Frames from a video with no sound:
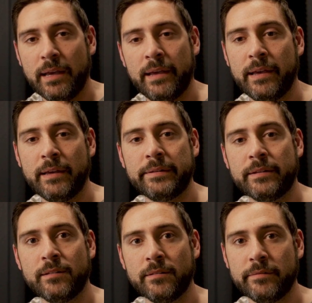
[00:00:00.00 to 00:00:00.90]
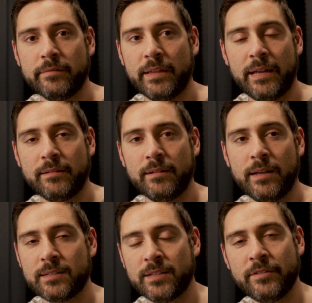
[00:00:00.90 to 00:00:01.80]
And that
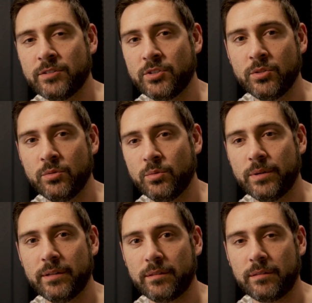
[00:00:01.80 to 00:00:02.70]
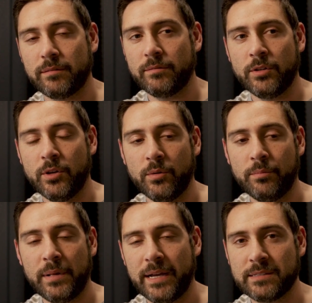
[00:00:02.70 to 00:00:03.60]
has nothing to do with,
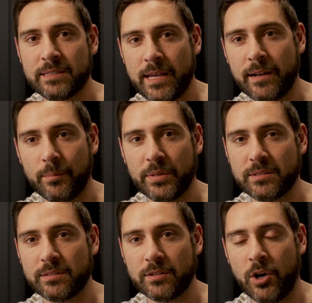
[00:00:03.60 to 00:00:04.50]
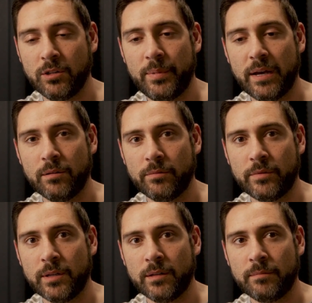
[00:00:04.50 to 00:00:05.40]
my setup. It's all
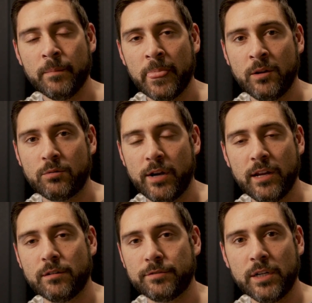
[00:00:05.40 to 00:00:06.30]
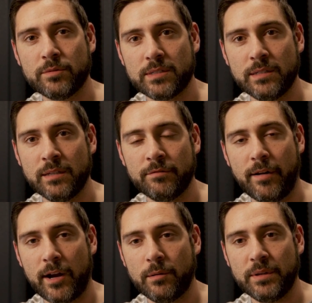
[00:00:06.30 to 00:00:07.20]
about the radio frequency
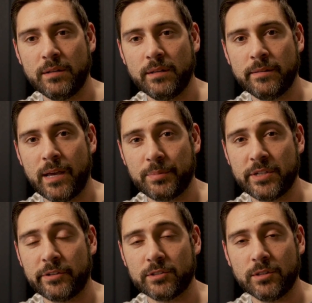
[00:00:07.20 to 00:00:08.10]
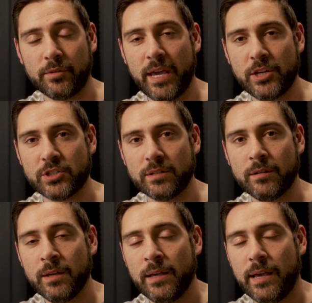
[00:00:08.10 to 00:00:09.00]
environment in that particular
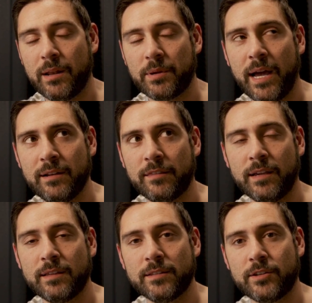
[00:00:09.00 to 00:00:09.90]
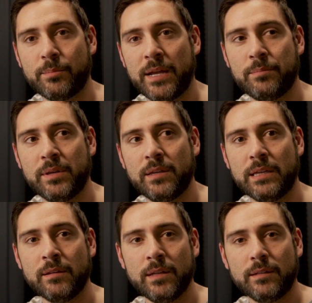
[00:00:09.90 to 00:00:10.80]
location. And I'm kind of thinking that there might
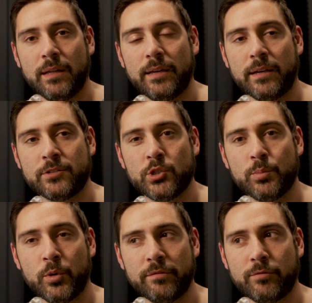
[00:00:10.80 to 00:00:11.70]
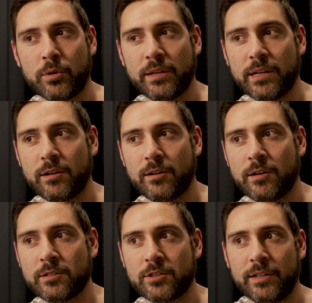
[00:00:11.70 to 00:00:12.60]
be like a 2.4
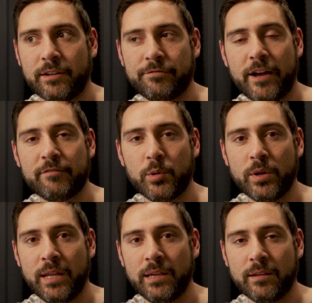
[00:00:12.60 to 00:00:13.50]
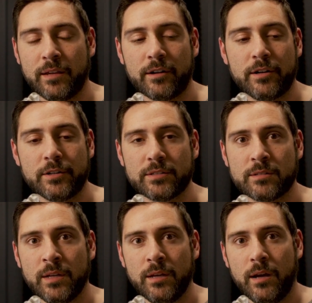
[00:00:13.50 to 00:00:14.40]
gigahertz or like a 5.8
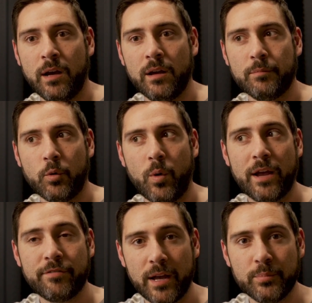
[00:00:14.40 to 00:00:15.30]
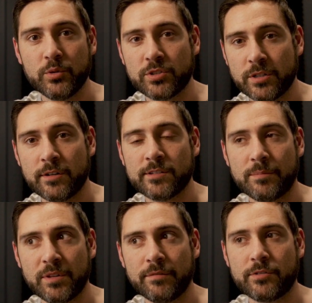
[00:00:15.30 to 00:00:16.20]
gigahertz Wi-Fi booster or
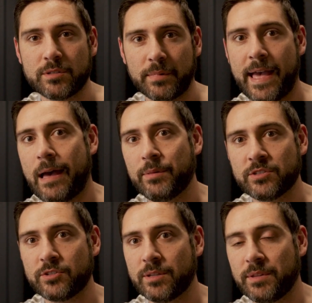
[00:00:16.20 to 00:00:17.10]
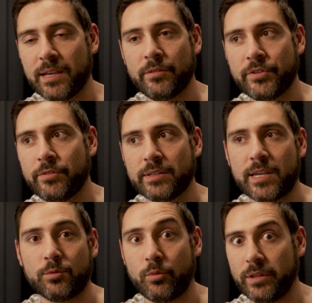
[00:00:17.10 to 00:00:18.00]
something for some cabins or something out there
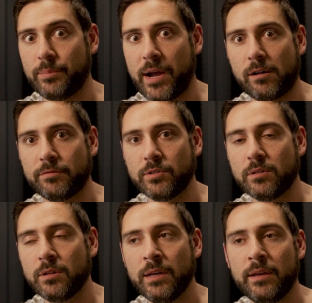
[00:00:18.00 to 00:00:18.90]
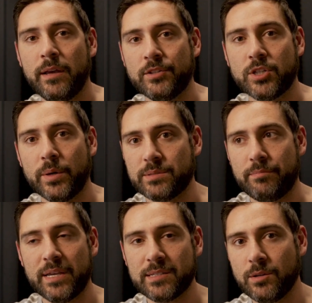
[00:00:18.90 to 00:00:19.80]
that's like really powerful, and so it's
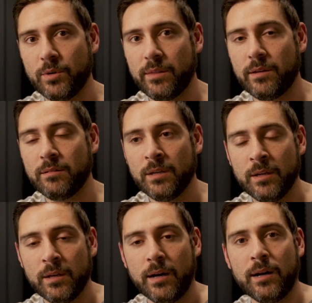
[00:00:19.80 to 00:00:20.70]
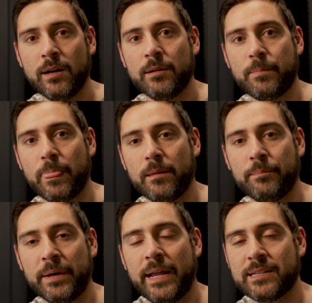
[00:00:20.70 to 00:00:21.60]
messing with it.
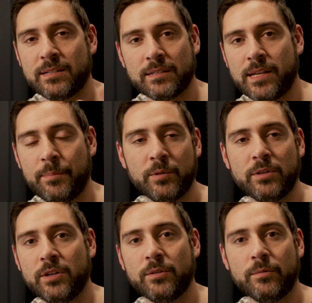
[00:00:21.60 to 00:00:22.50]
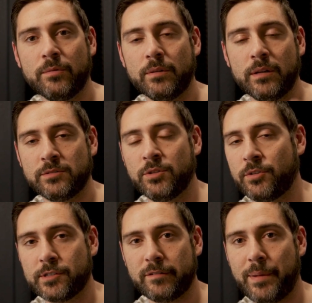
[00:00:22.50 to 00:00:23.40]
But as an example,
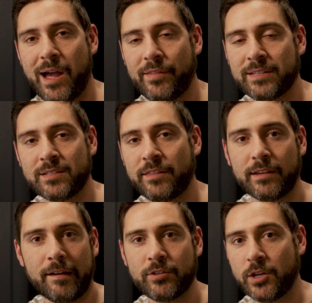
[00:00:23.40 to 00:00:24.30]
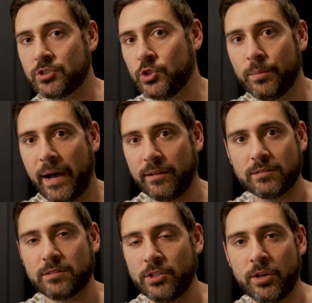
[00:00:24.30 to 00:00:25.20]
2/3 of a mile, that's nothing. I've gone 2
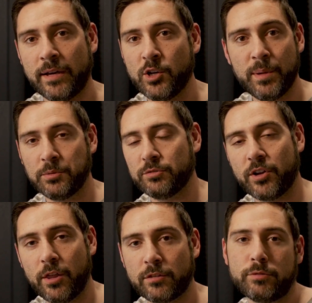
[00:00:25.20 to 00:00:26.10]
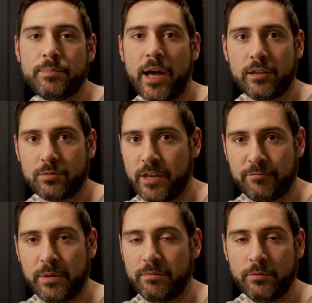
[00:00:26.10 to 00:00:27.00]
miles. I know people who've gone 3 miles
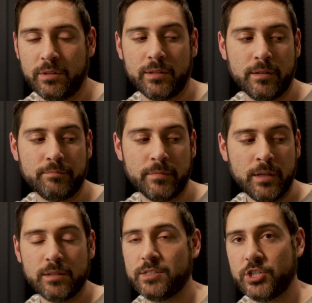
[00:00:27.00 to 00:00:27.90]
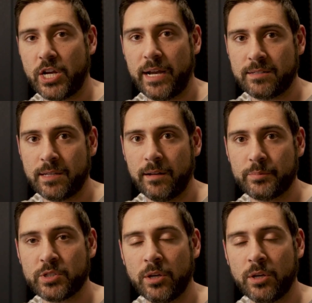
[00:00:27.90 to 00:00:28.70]
with a DJI setup.